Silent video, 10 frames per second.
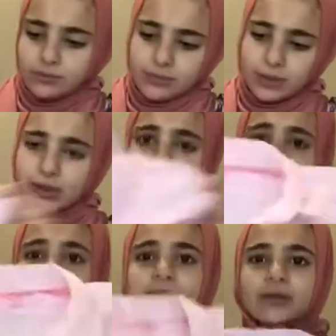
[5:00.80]
button
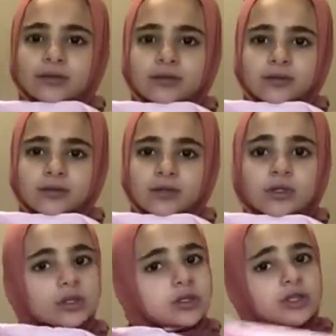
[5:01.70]
up
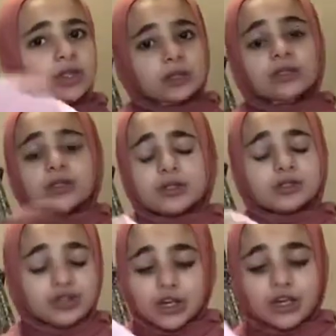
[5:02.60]

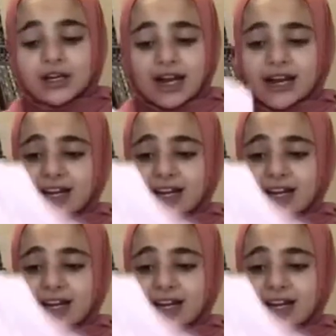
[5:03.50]
shirt, I